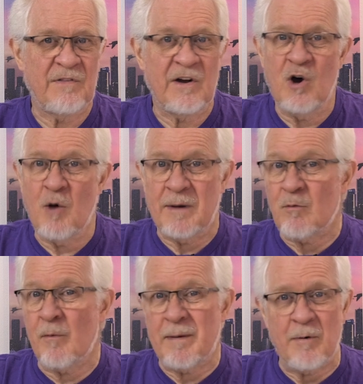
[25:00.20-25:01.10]
they're hoping
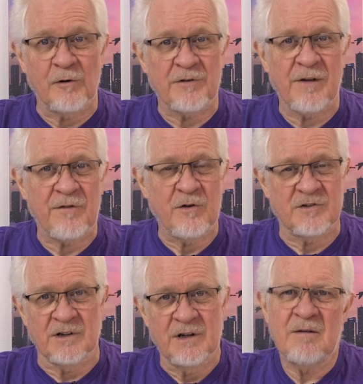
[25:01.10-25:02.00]
will be built in the
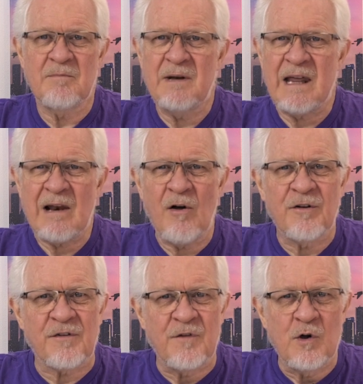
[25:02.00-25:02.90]
future. But
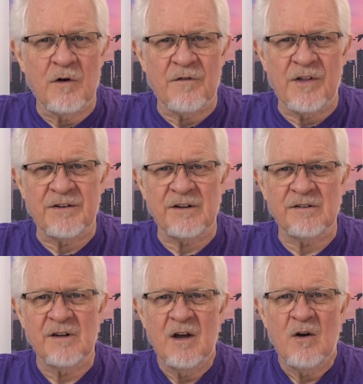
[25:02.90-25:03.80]
Elon's view of this
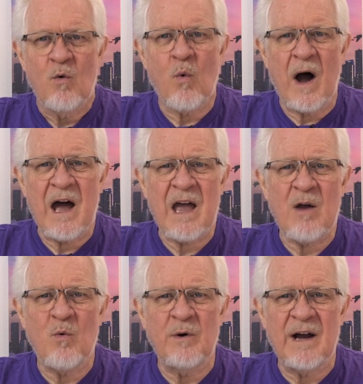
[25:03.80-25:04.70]
is, why
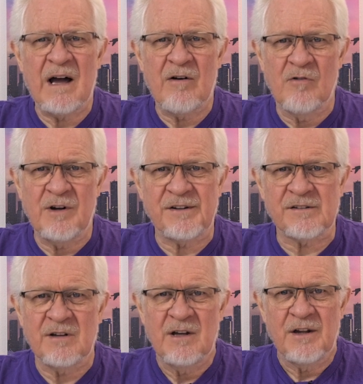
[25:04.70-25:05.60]
would I
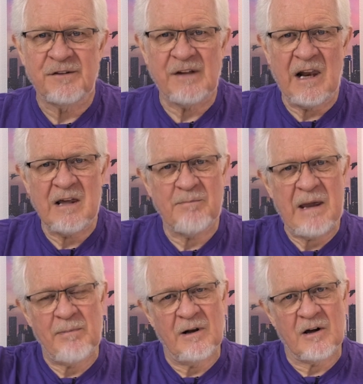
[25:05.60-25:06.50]
risk selling
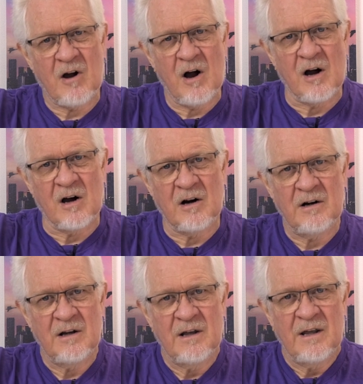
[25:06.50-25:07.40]
people a car
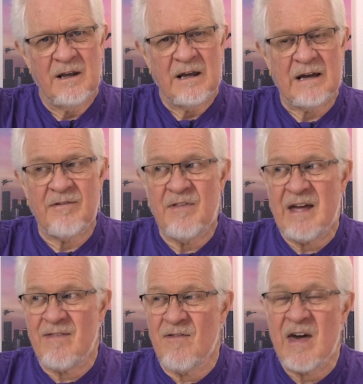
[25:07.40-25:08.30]
and
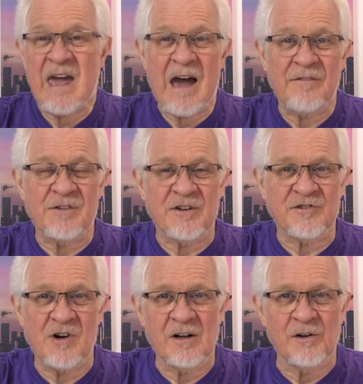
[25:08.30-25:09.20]
then they have to
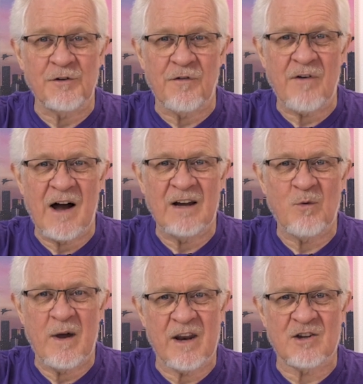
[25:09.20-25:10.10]
struggle to find
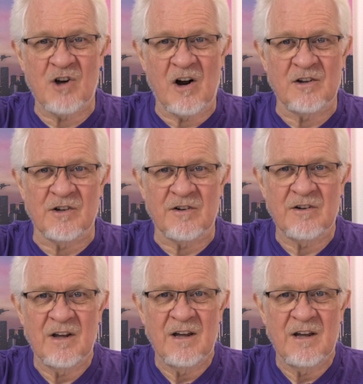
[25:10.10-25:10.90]
where to charge it?